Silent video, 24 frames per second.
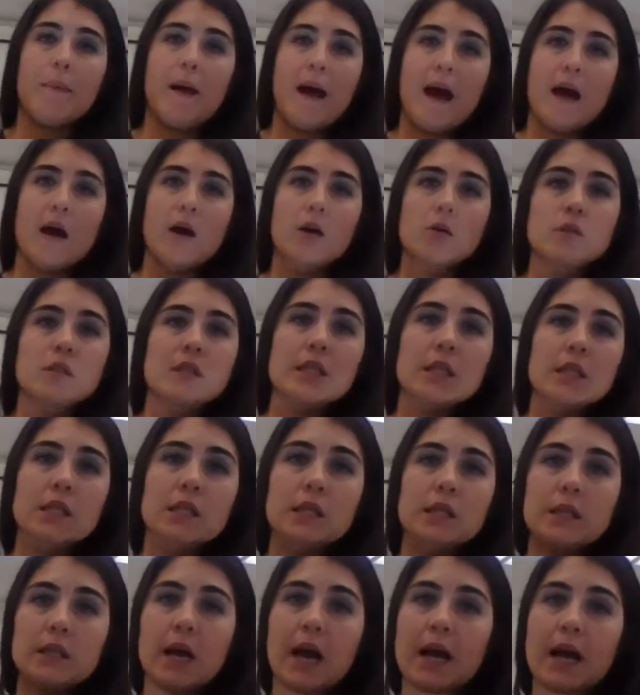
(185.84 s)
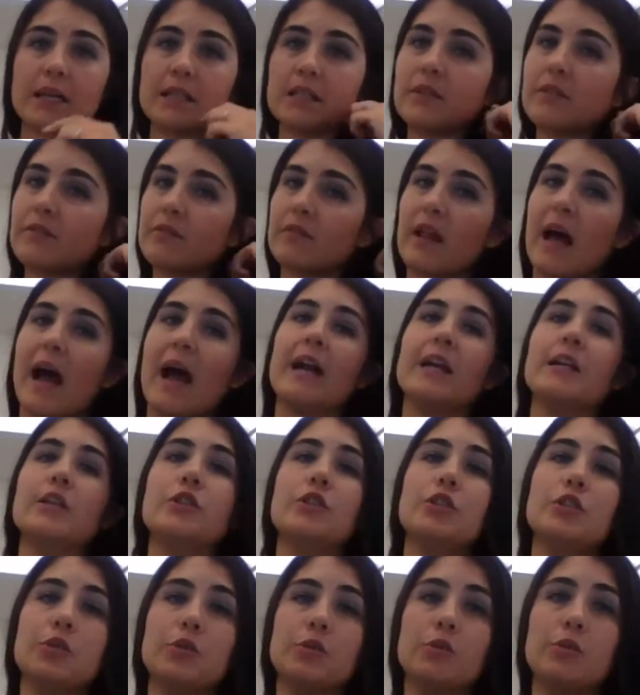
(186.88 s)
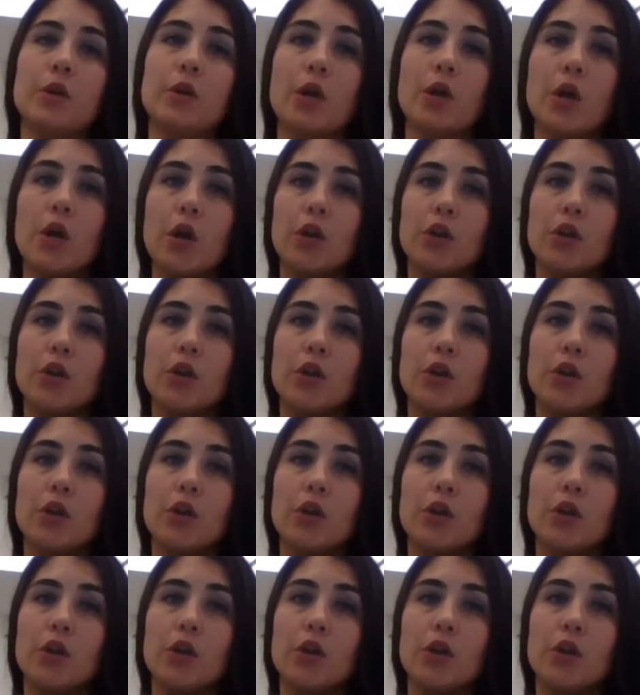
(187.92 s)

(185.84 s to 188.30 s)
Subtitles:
about lines of latitude,